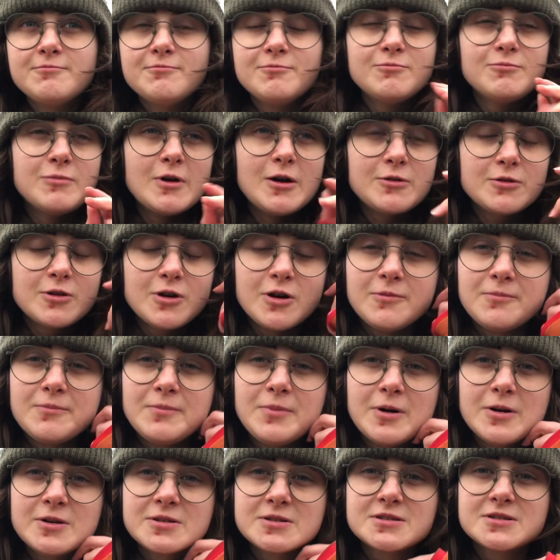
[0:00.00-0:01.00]
well
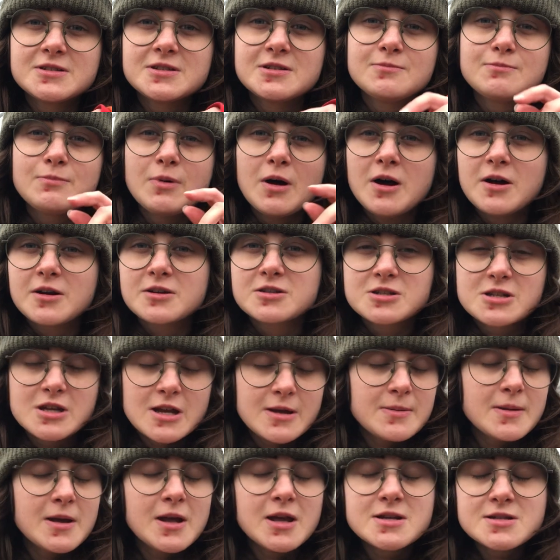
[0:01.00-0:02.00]
composted bark
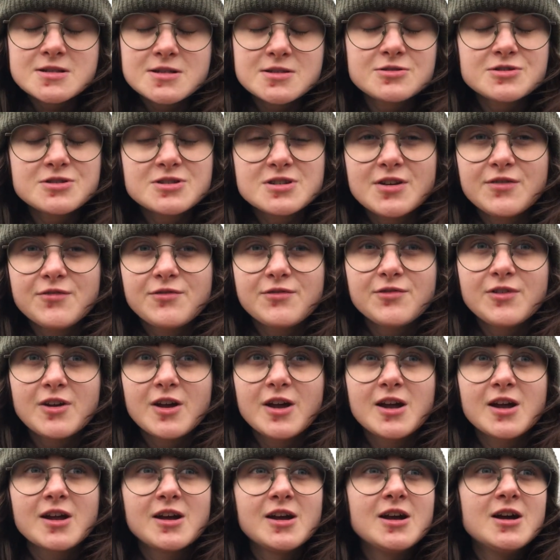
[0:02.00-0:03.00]
chippings or
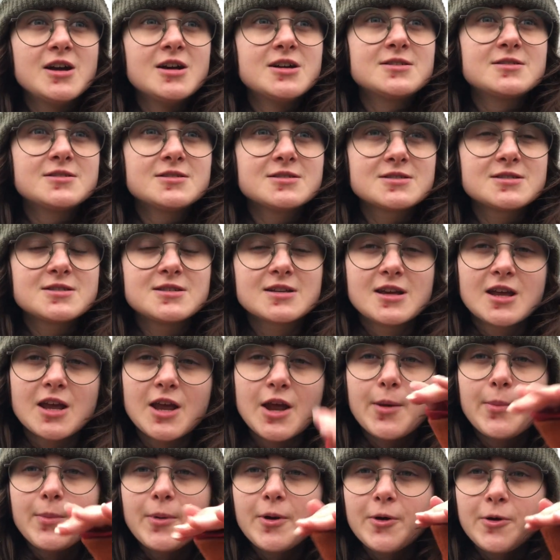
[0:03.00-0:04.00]
something just to
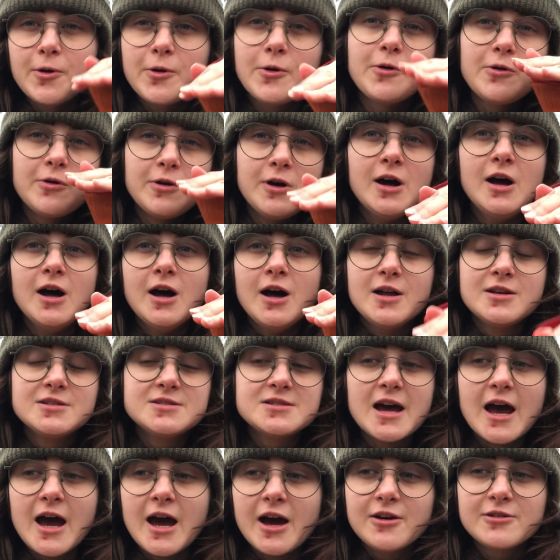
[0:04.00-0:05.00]
keep it all
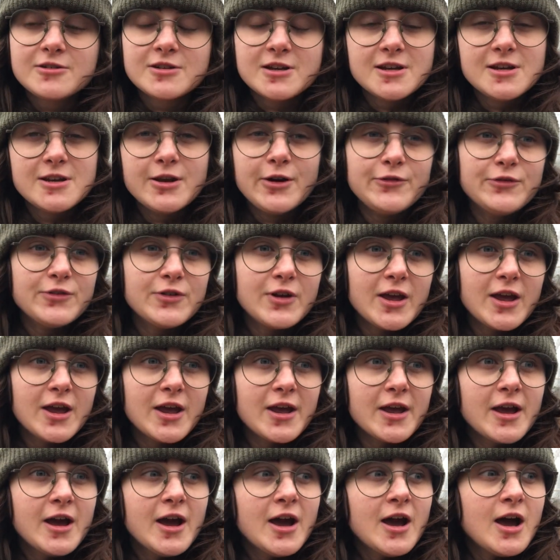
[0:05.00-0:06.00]
down and
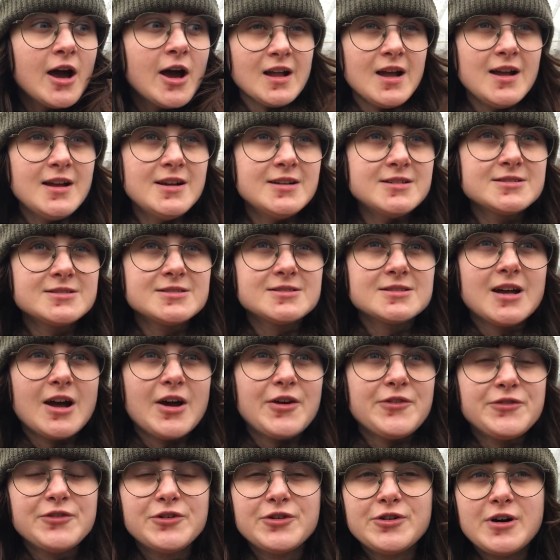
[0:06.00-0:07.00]
lovely. I
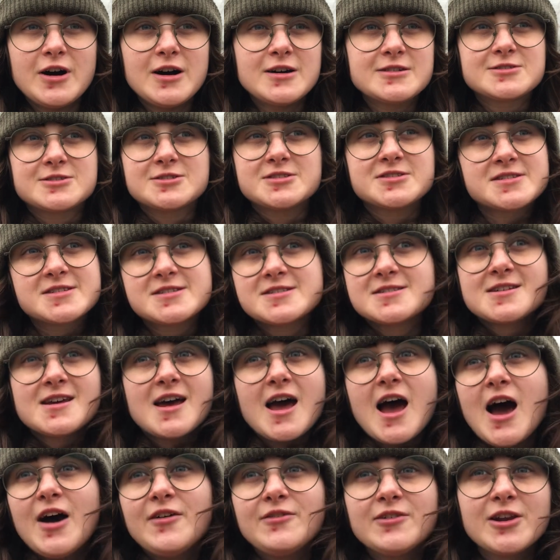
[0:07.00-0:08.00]
thought I'd just
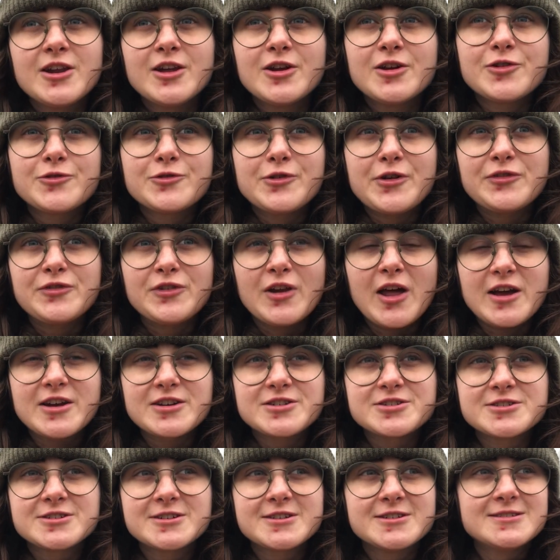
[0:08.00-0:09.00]
have a little
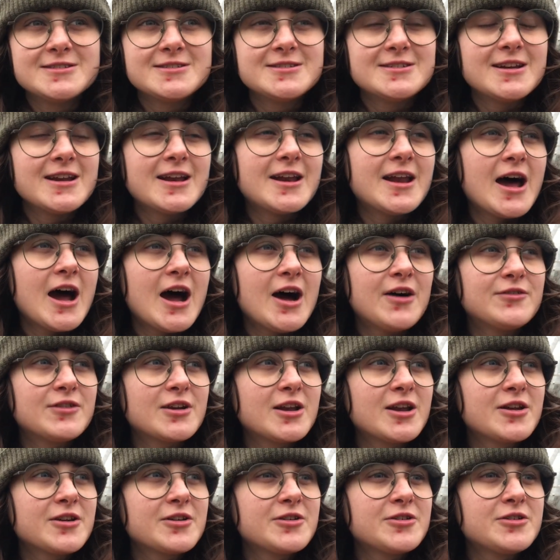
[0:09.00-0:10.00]
reflection and have a
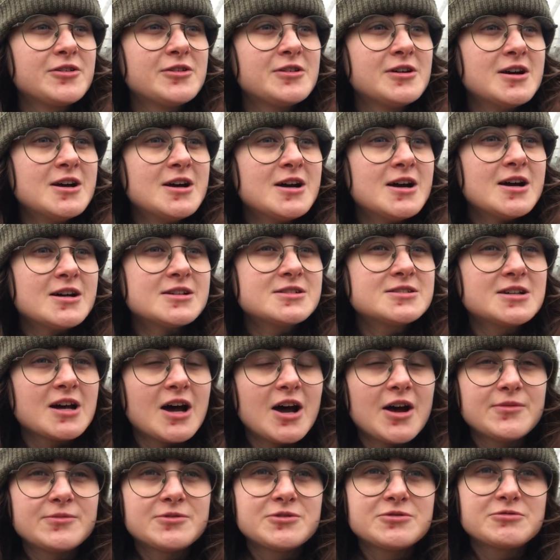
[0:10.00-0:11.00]
little
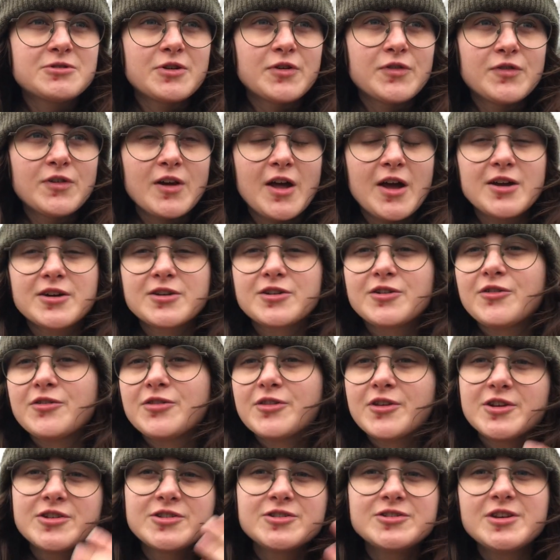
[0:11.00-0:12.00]
time to reflect on
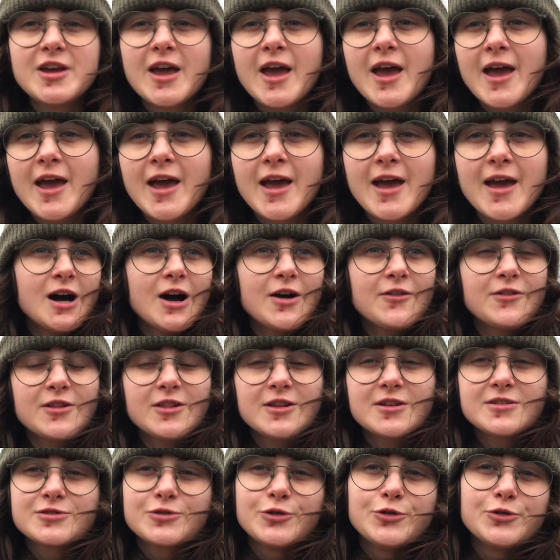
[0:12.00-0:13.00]
this year. I think
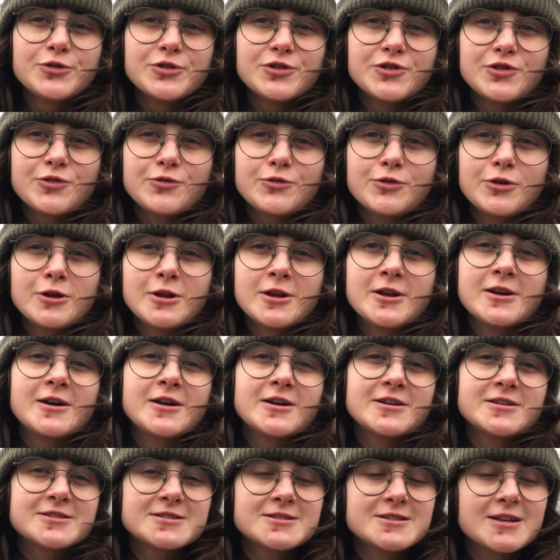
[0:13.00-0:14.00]
that's always a really
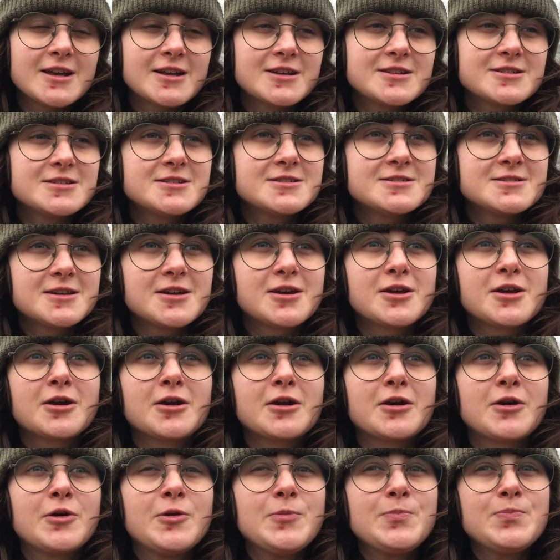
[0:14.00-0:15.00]
nice thing to
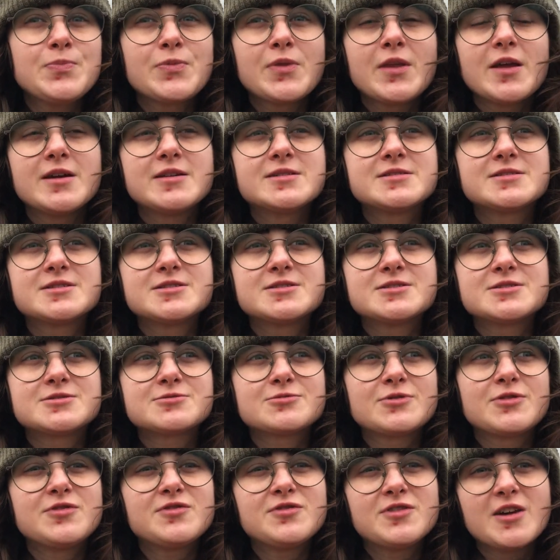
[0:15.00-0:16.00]
do, is to just
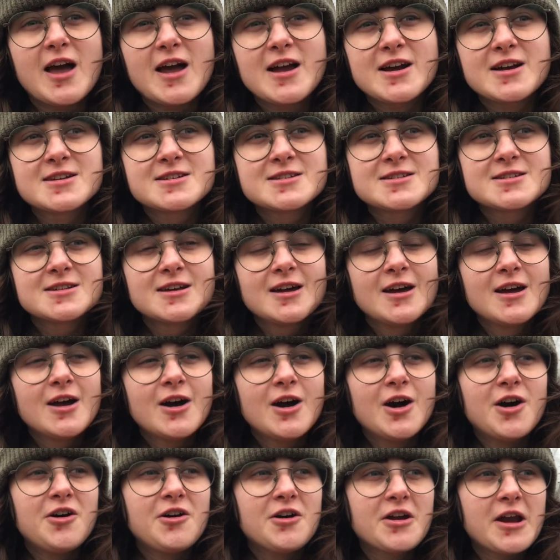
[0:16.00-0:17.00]
reflect
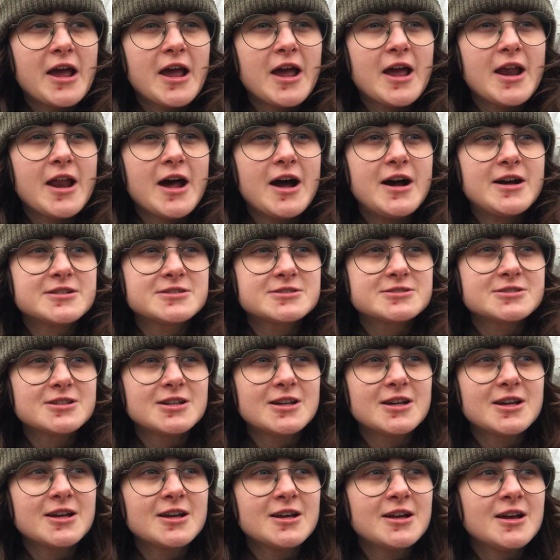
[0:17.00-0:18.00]
on it. And
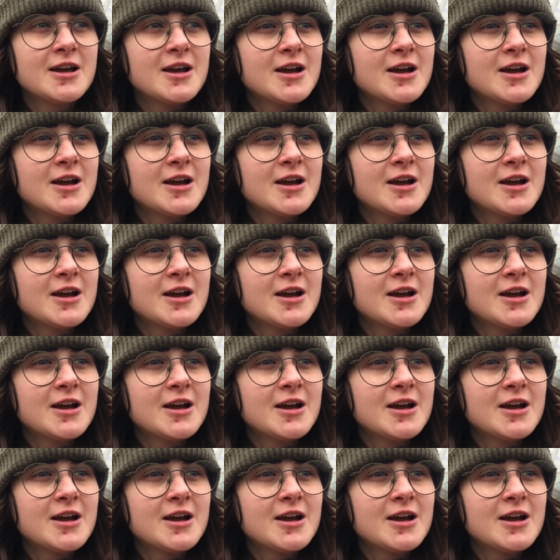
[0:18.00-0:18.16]
actually,